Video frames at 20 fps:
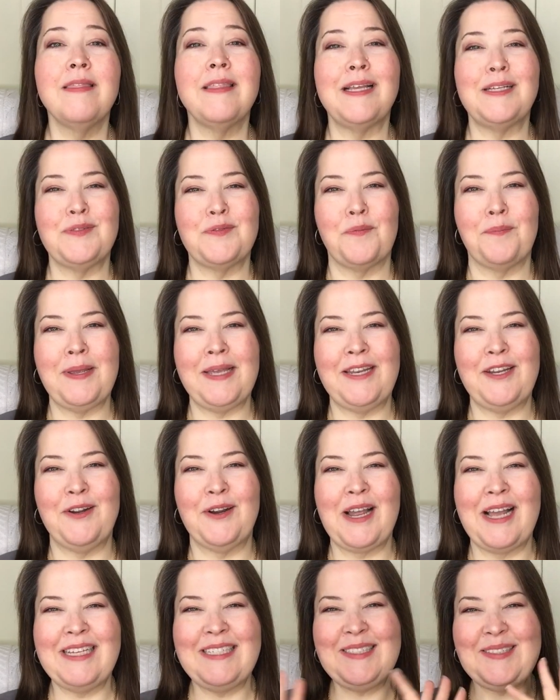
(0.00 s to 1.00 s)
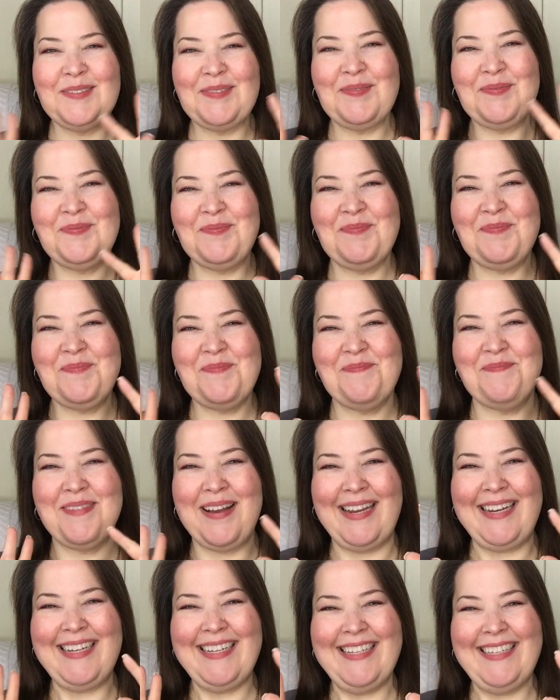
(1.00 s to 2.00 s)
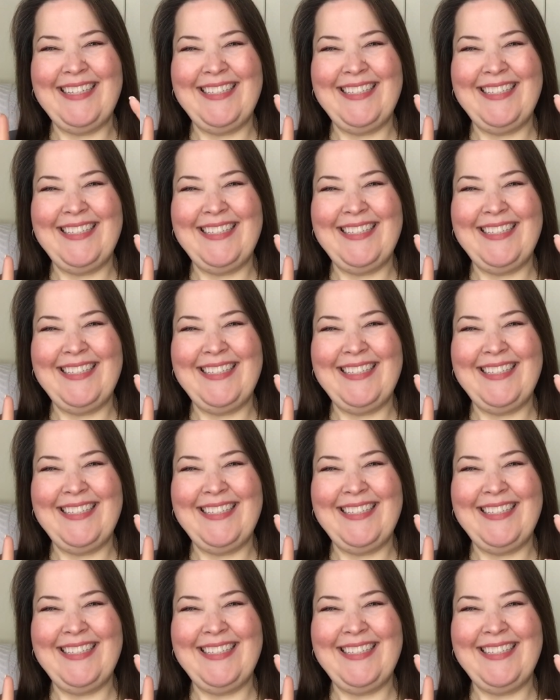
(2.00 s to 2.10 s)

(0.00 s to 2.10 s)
Thanks for being here, guys. Bye.